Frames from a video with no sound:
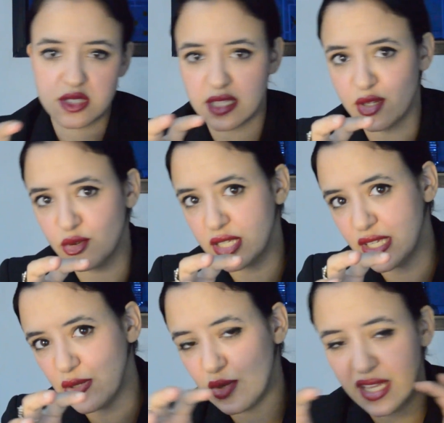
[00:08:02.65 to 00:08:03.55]
the
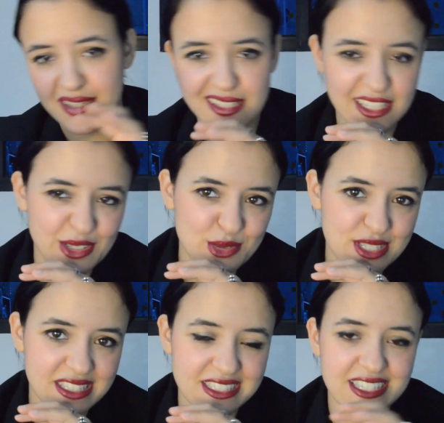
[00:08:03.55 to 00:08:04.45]
non-EU and EU
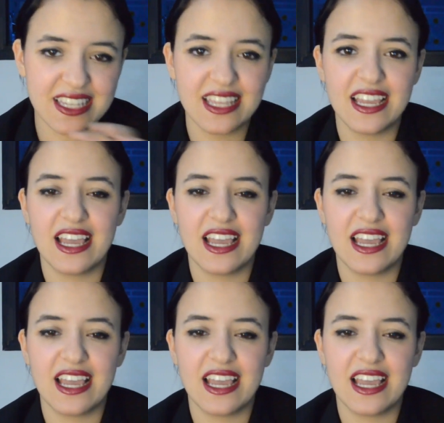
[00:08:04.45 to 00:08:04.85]
citizen,